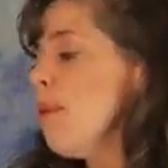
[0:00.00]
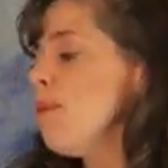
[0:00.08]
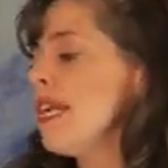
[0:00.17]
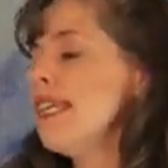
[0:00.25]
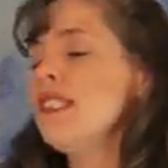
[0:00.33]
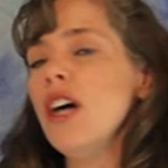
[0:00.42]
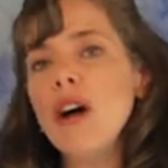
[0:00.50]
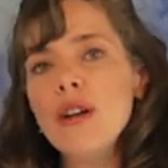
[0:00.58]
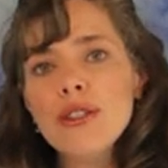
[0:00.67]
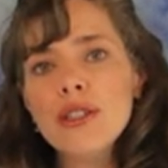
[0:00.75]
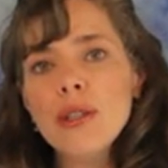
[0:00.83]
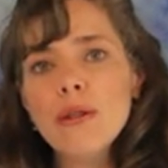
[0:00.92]
but it's
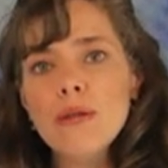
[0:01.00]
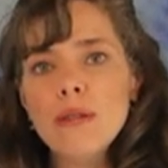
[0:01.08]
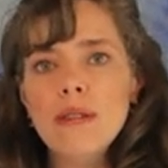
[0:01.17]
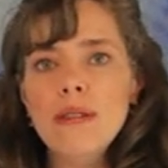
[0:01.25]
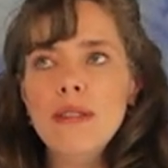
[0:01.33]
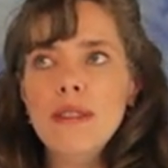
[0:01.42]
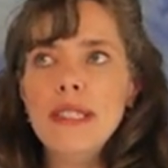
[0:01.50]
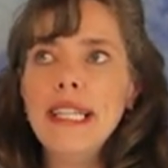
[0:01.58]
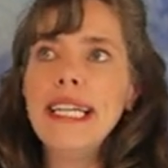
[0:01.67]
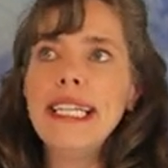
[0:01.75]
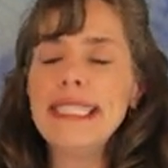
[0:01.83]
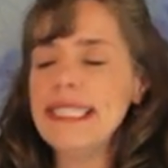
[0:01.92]
also
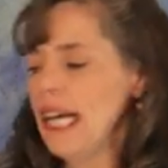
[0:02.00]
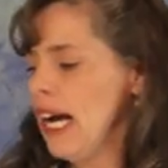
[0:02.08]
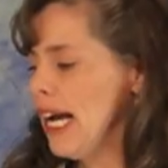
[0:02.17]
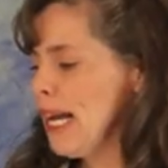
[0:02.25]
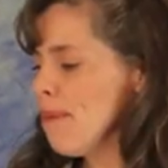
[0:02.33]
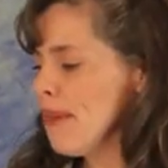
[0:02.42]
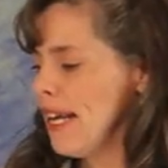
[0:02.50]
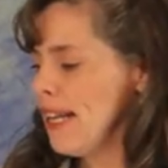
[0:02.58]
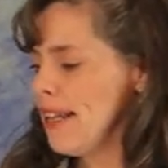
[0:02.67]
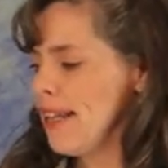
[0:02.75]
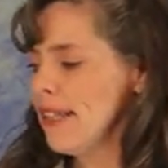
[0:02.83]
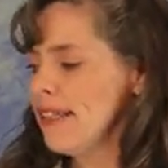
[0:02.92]
is time
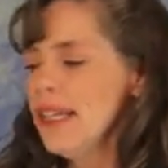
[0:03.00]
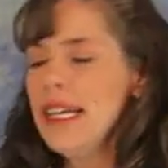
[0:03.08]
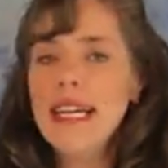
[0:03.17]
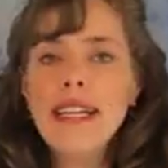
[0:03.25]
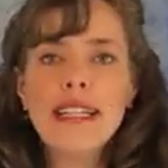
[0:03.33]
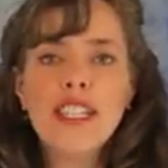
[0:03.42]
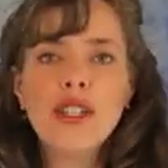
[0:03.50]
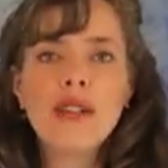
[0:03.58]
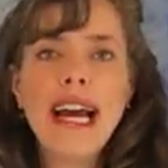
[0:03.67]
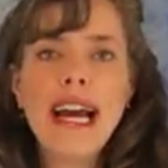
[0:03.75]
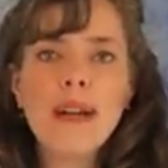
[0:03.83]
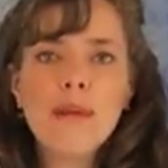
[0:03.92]
then that your
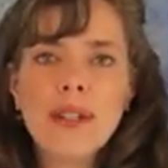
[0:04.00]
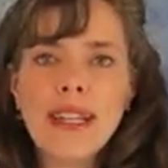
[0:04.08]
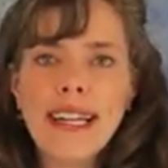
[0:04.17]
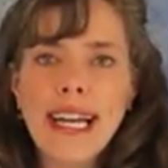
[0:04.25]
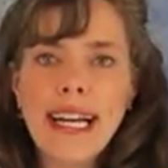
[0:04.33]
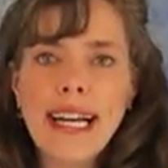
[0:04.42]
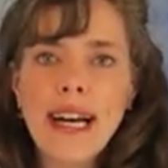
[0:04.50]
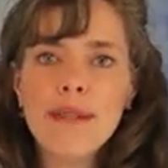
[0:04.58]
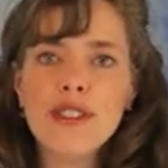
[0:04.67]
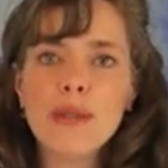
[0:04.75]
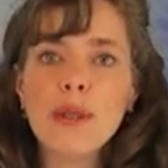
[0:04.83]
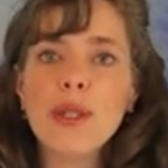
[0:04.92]
animal can get
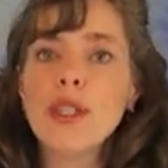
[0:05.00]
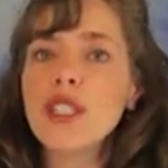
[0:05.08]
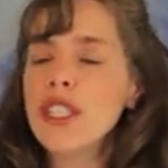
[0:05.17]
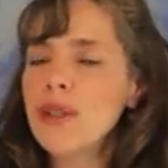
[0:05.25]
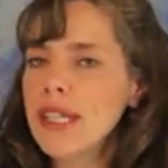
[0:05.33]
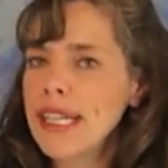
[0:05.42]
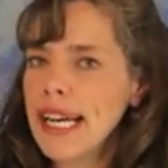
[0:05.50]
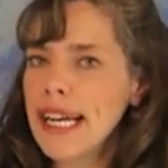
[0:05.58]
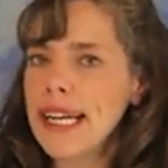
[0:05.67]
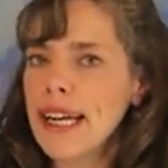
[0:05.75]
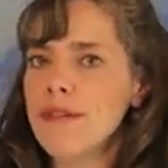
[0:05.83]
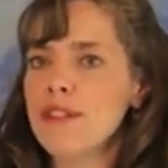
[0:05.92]
comfortable, you can
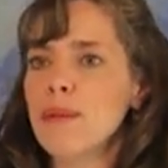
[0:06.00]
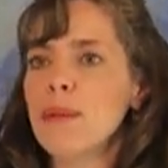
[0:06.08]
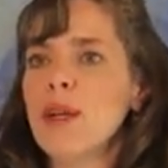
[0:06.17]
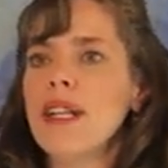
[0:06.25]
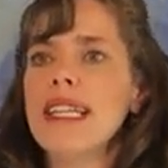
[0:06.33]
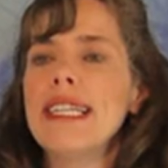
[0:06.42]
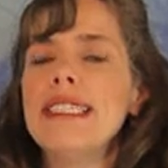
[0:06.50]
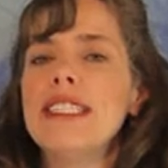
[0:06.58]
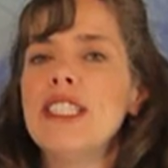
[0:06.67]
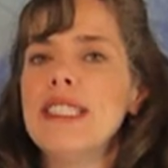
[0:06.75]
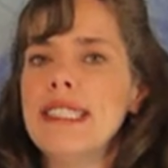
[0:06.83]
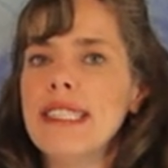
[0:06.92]
get comfortable, and it's
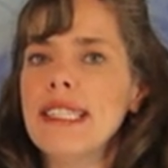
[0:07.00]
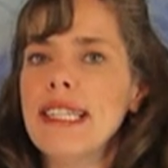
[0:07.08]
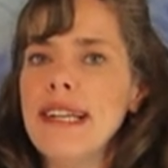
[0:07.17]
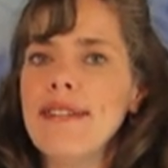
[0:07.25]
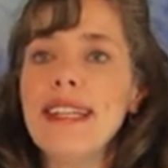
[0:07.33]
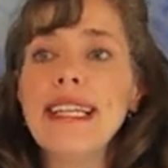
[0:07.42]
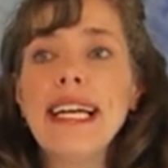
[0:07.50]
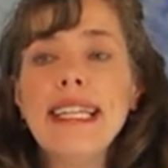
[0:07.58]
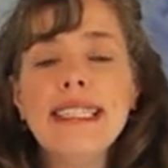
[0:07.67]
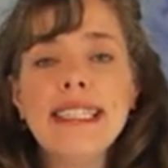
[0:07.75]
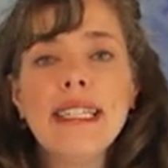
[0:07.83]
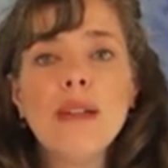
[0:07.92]
just kind of a
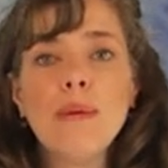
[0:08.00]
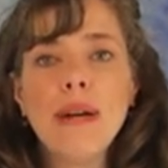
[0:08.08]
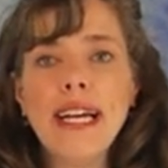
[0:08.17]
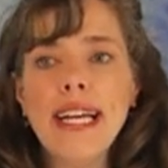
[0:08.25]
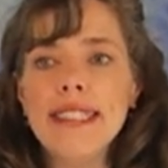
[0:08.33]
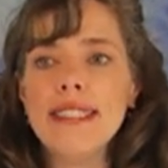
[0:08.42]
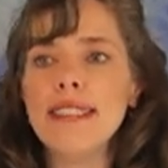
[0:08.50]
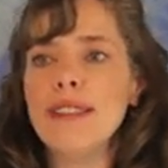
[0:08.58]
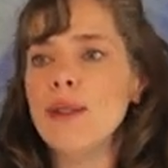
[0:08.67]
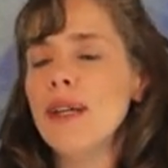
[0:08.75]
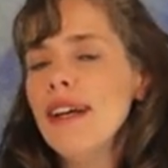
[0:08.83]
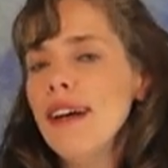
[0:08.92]
nice little way to